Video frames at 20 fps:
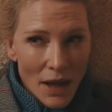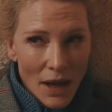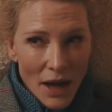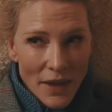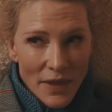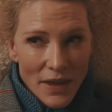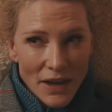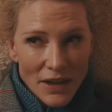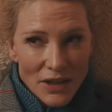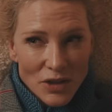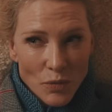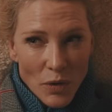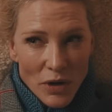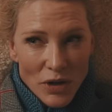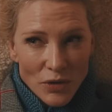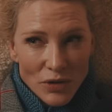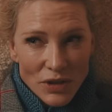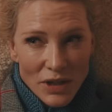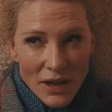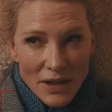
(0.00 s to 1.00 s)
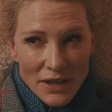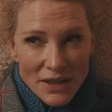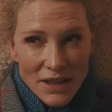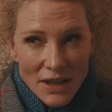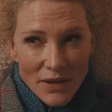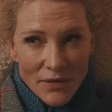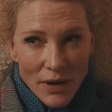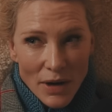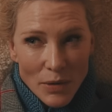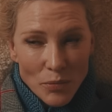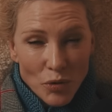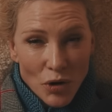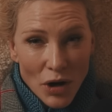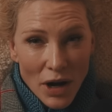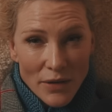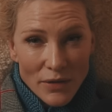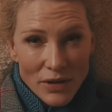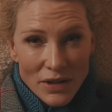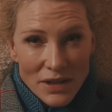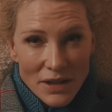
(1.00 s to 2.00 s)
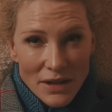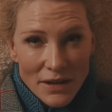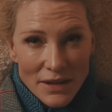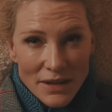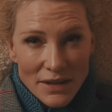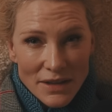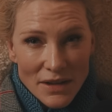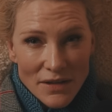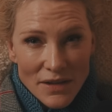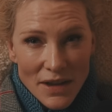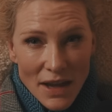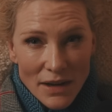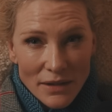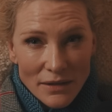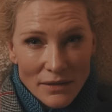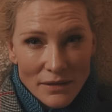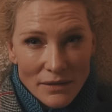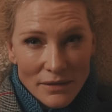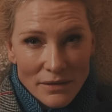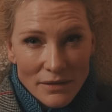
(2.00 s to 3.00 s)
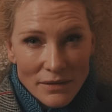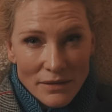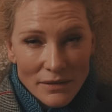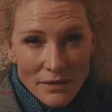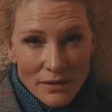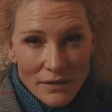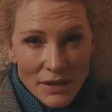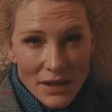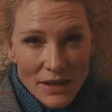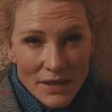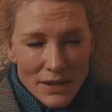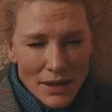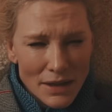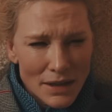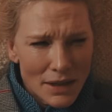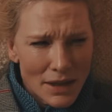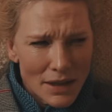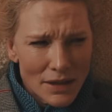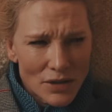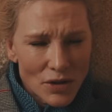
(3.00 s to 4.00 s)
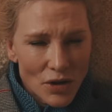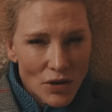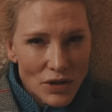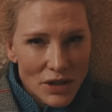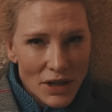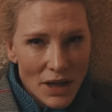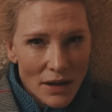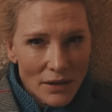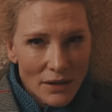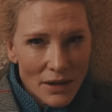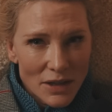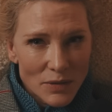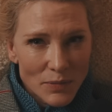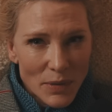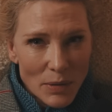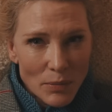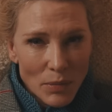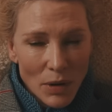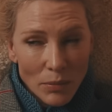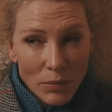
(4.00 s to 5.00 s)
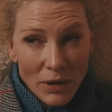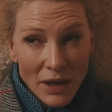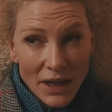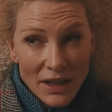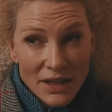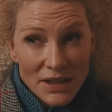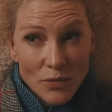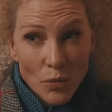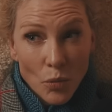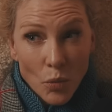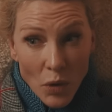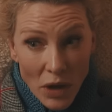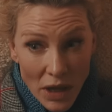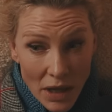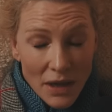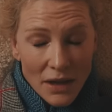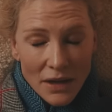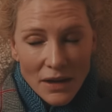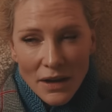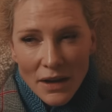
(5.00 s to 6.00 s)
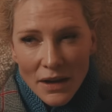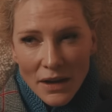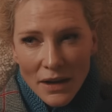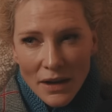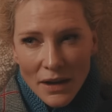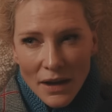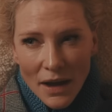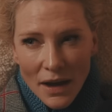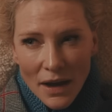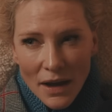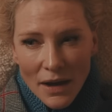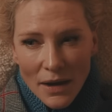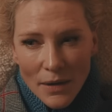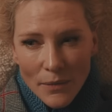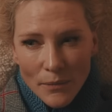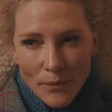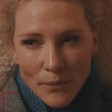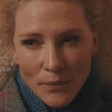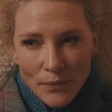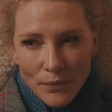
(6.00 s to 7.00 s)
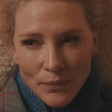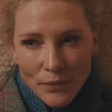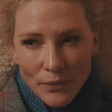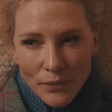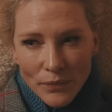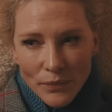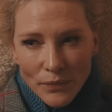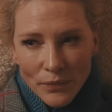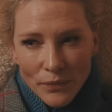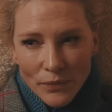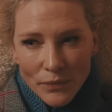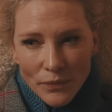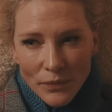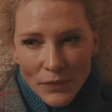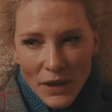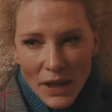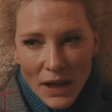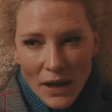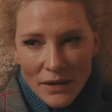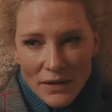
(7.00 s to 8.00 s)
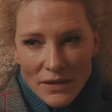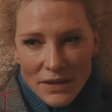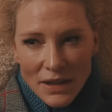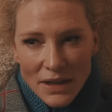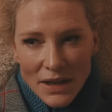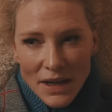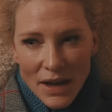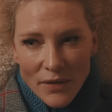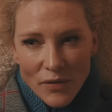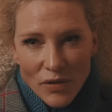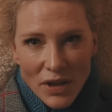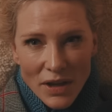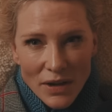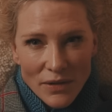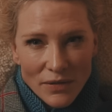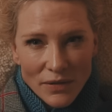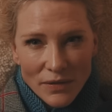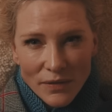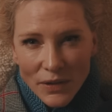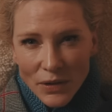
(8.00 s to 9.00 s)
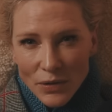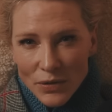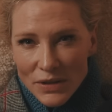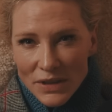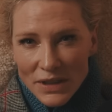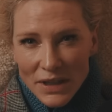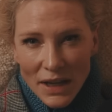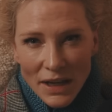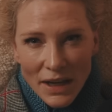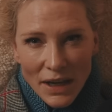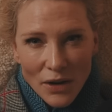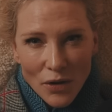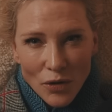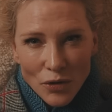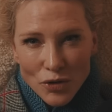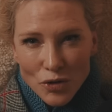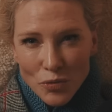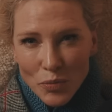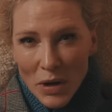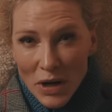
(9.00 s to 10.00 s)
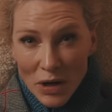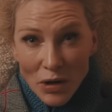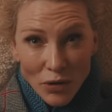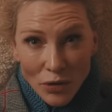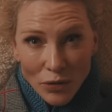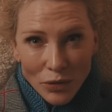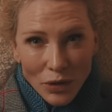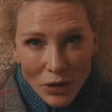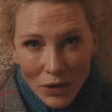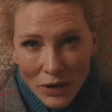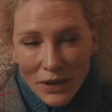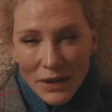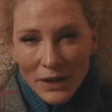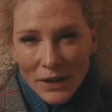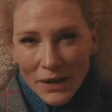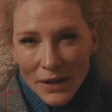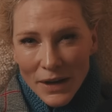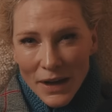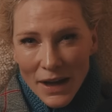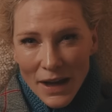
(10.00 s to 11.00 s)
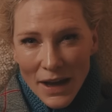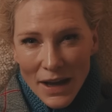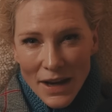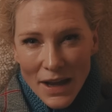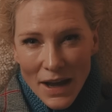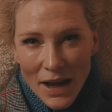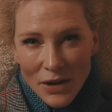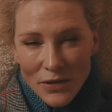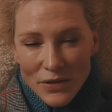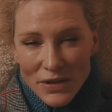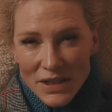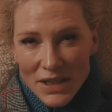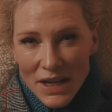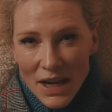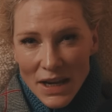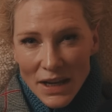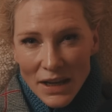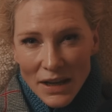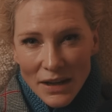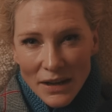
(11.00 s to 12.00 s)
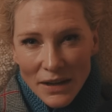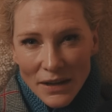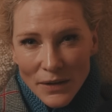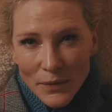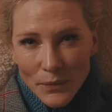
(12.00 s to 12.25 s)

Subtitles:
I think it's when you're dancing a very private dance and that is suddenly turned out as being public. It's a weird, suddenly everything feels slightly contrapunctal and out of sync.